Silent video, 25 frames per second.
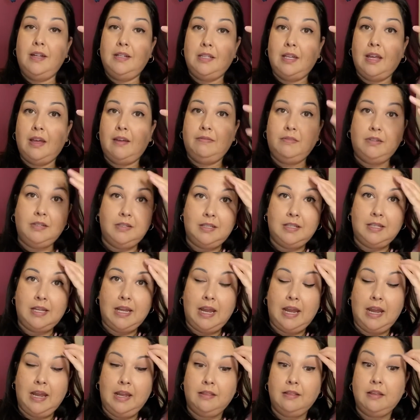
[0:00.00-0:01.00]
have to
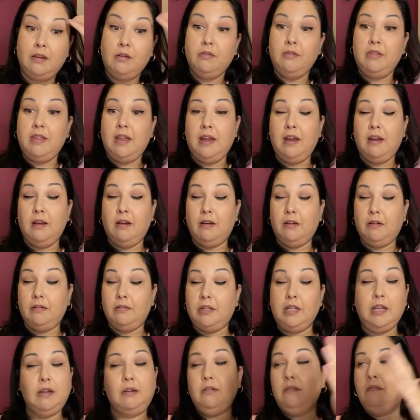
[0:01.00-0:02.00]
say. They're there.
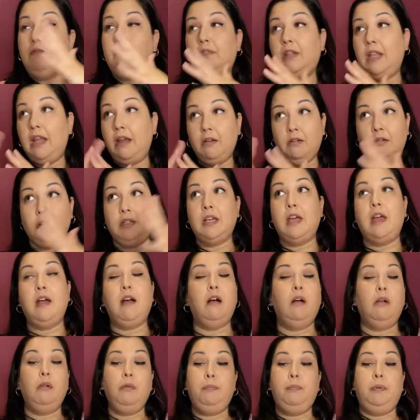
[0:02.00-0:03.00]
They're there to
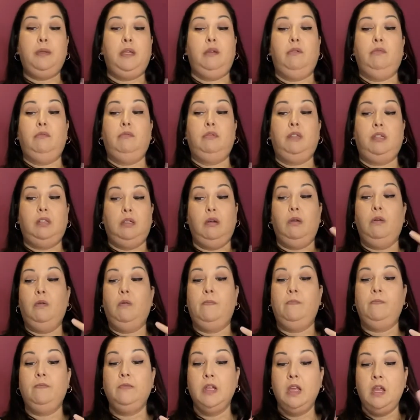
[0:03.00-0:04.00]
help you.
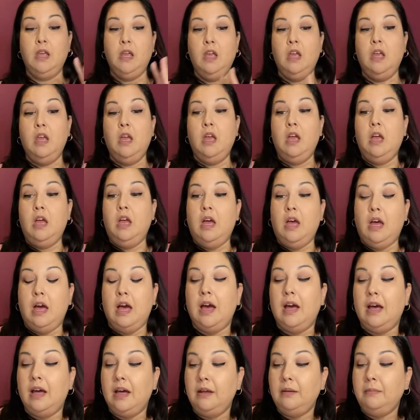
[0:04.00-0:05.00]
So,
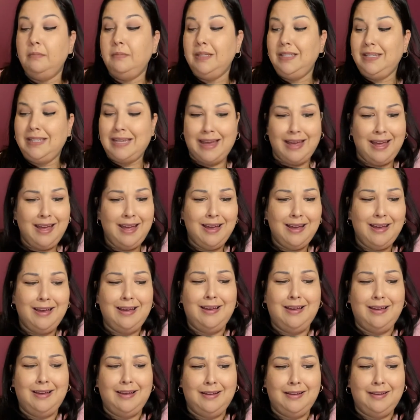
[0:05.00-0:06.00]
um
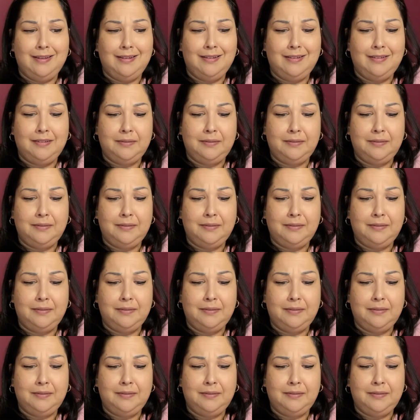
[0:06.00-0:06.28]
yeah.